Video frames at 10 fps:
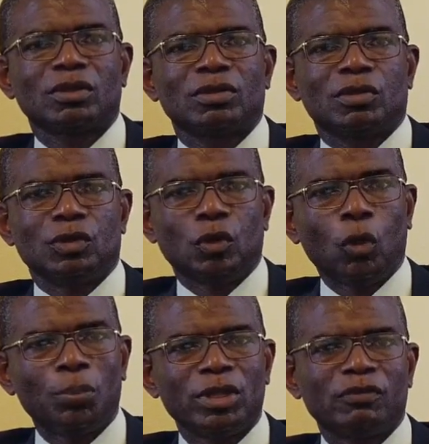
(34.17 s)
the
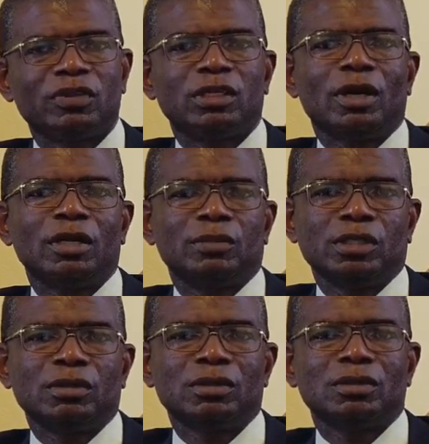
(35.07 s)
reopening of the economy
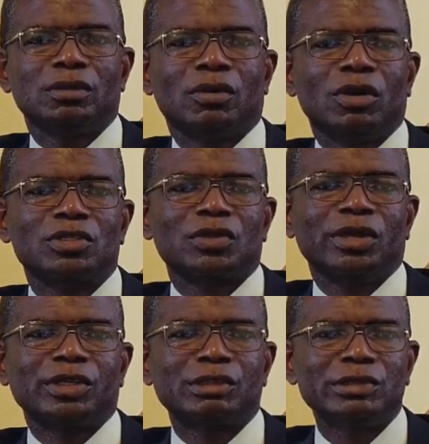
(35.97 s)
also
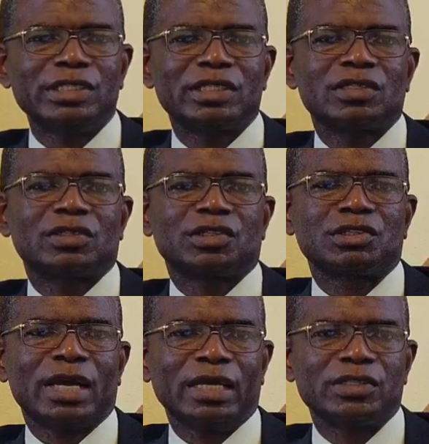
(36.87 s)
increases the
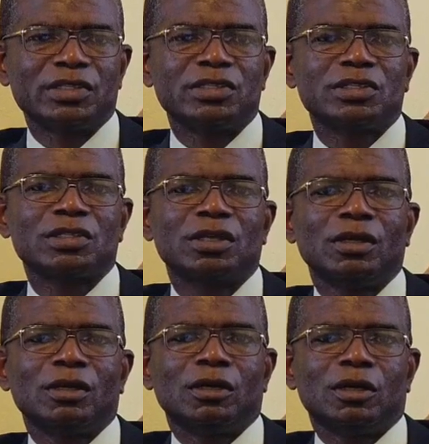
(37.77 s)
chances
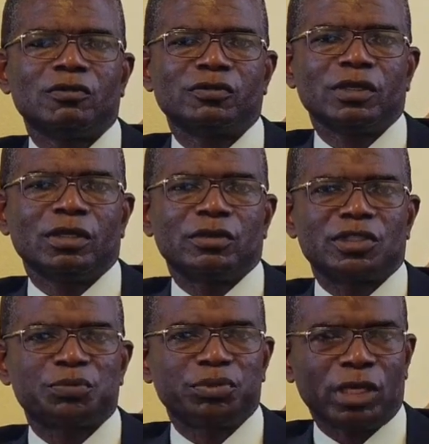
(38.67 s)
of the
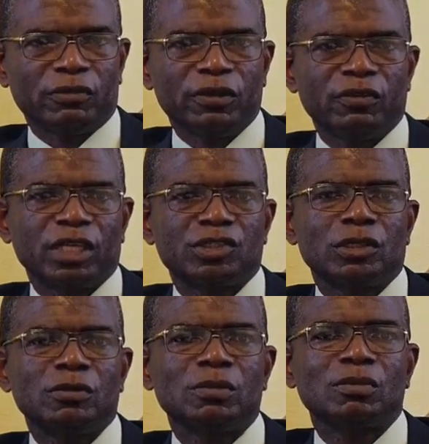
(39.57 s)
spread of
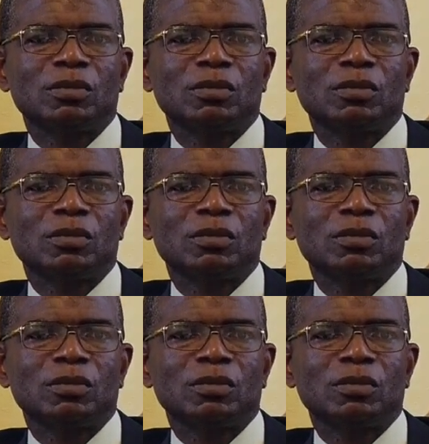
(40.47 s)
infection